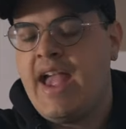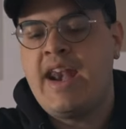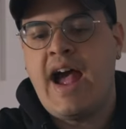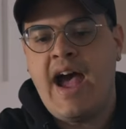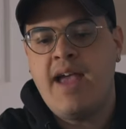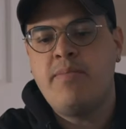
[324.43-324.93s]
And
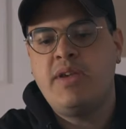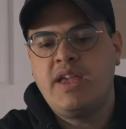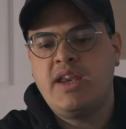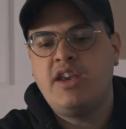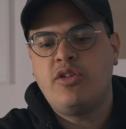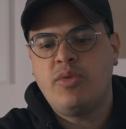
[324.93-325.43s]
I'm
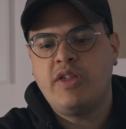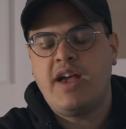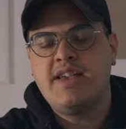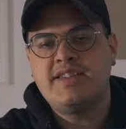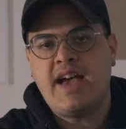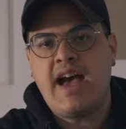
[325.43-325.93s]
beginning to
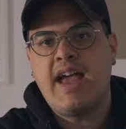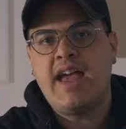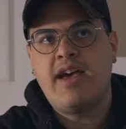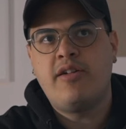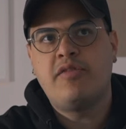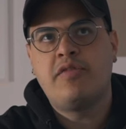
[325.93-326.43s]
realize that I
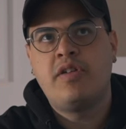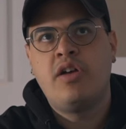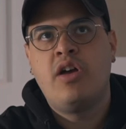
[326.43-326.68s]
have